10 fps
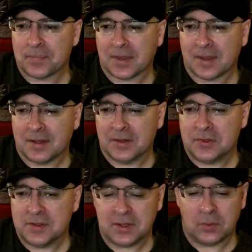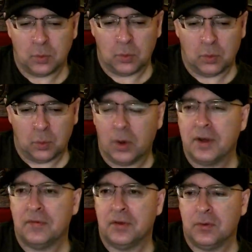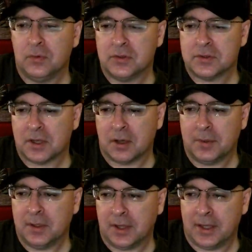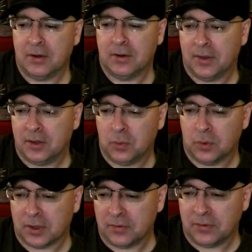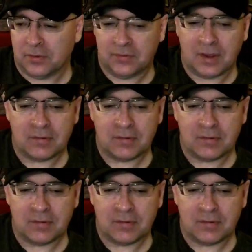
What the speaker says: she said, "What if you just come in later and then you work until 7?"